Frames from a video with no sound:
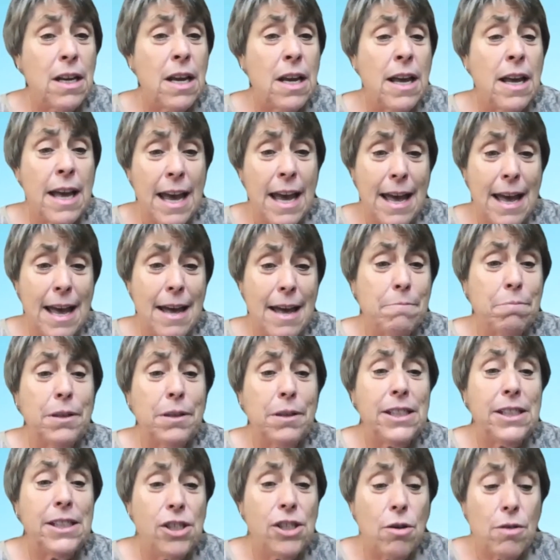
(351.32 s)
And
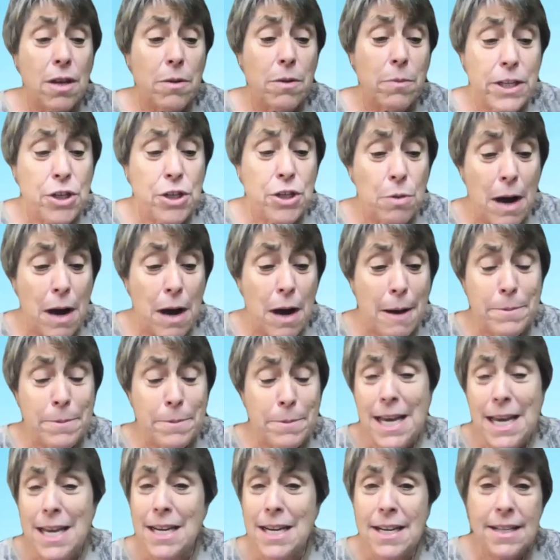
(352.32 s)
please know that we do
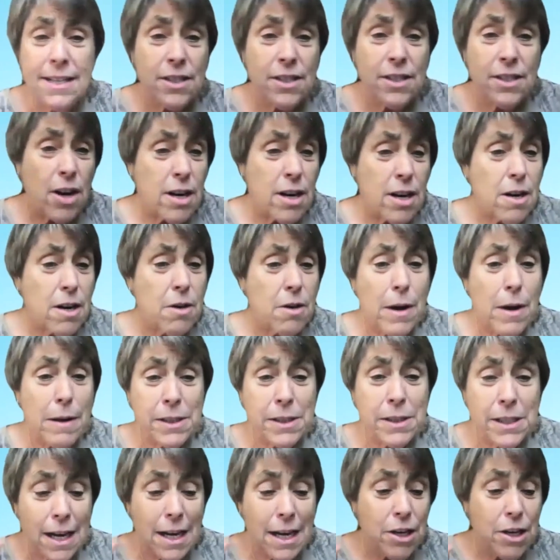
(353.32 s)
update it. It's on our
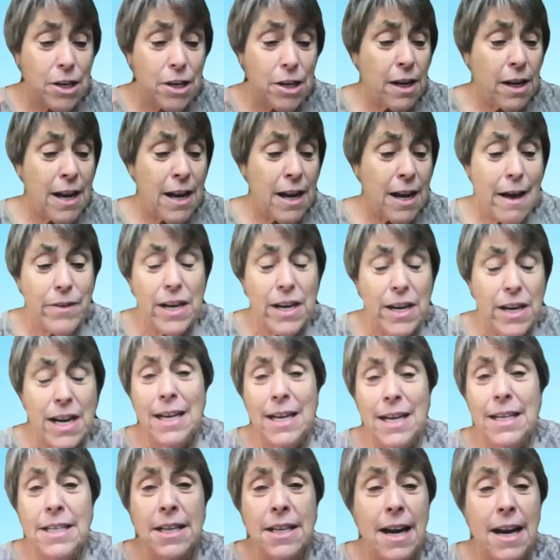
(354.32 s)
website. You can have it
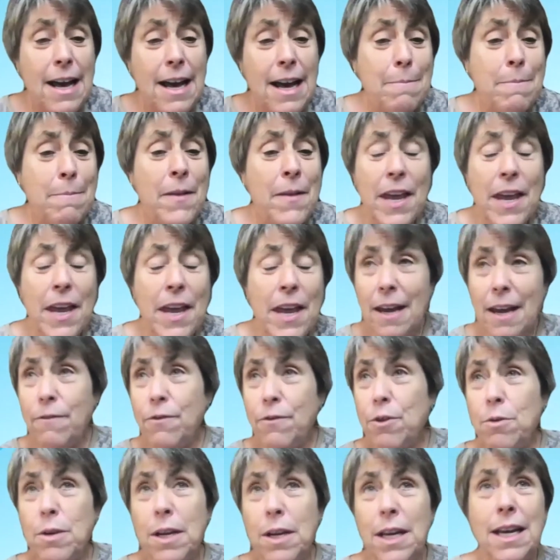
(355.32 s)
anytime. If
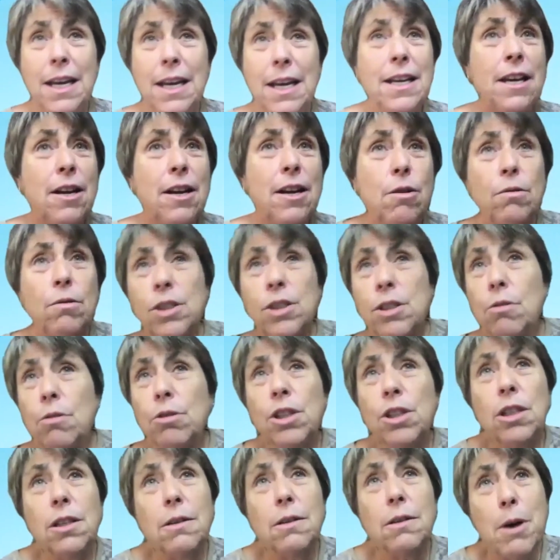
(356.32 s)
you need,
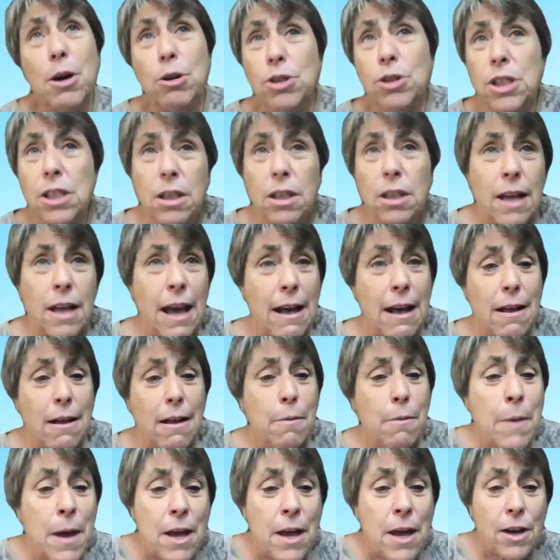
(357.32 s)
social emotional help,
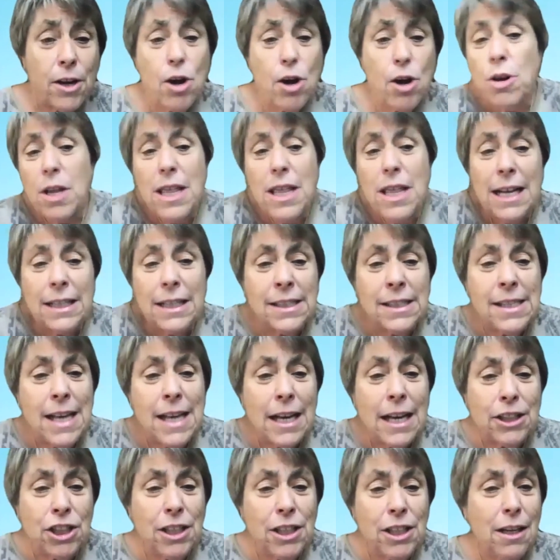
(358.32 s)
go to that
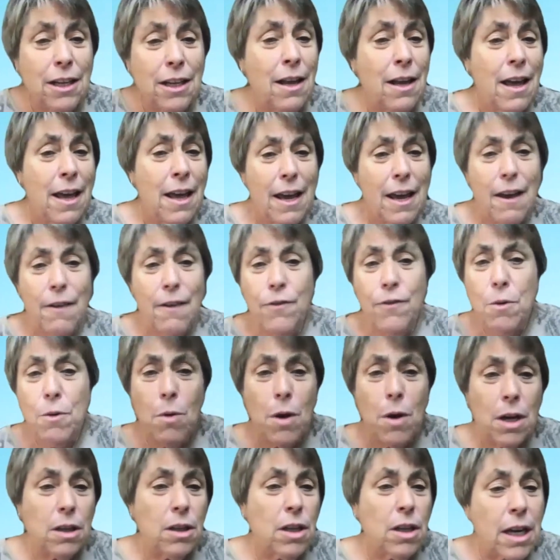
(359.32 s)
section. If you
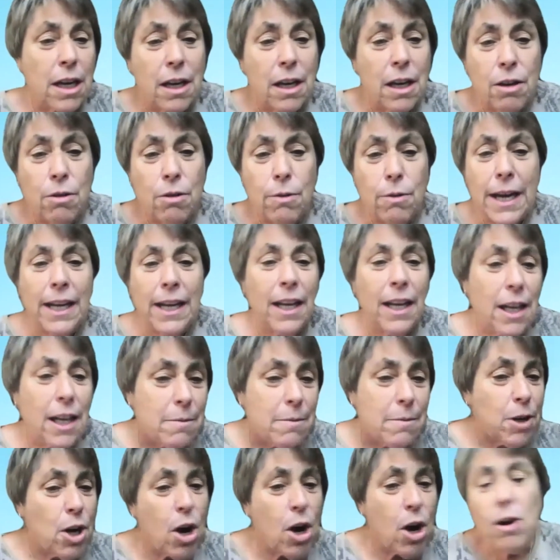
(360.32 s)
want to look at
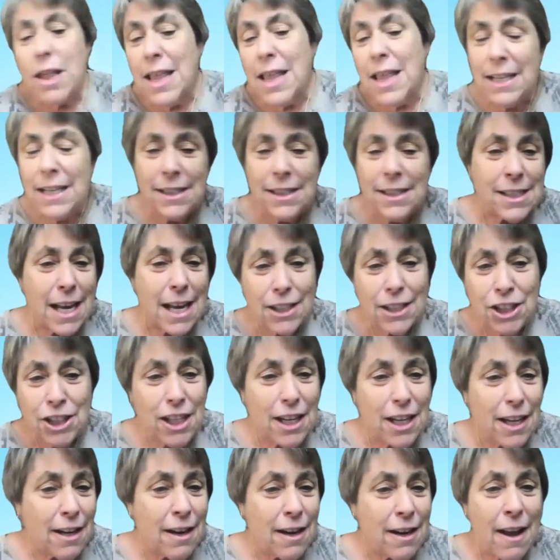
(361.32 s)
curriculum, go to that
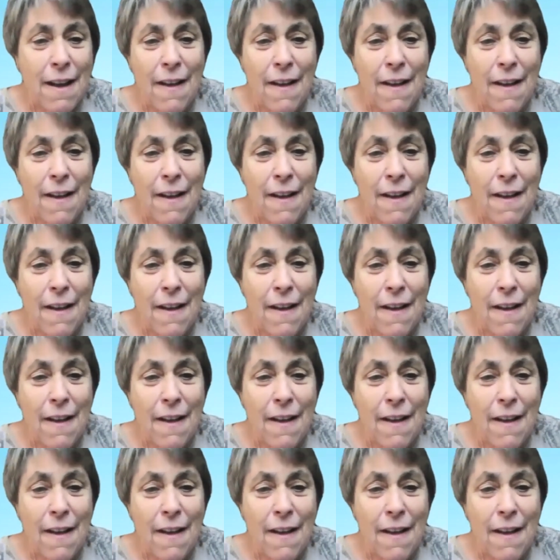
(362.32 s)
section.